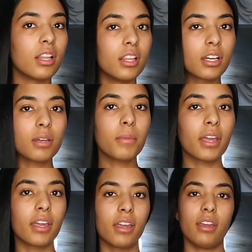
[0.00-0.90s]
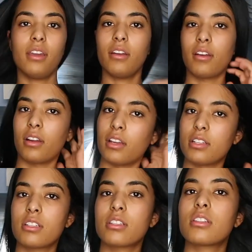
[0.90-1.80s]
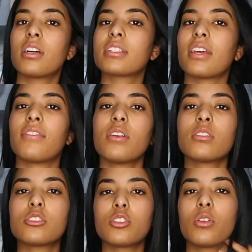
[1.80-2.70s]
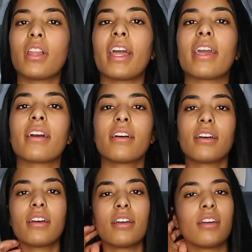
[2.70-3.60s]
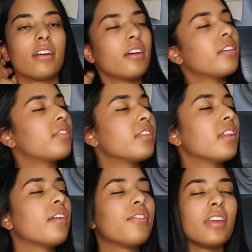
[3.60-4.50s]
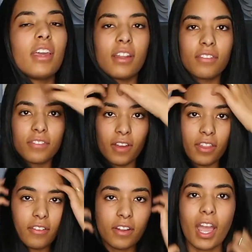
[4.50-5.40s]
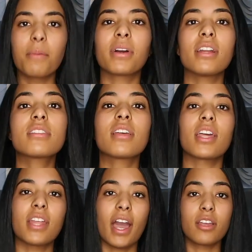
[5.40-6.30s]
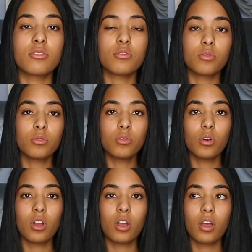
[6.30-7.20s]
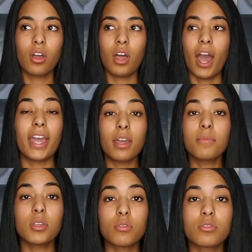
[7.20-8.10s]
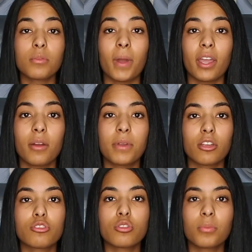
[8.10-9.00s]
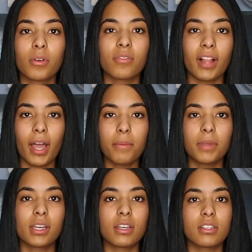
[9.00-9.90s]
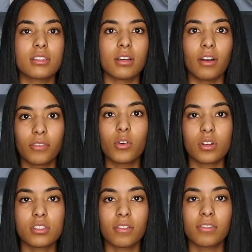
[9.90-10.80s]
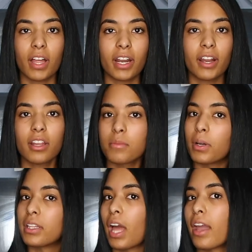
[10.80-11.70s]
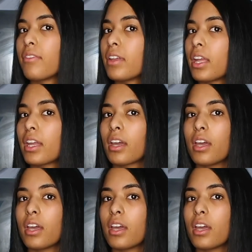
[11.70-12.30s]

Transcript: Look at my hair. It just looks, it feels so, like, fluffy and feathery. I'm gonna say that I am used to my hair being super flat because, of course, the flat iron, but I feel like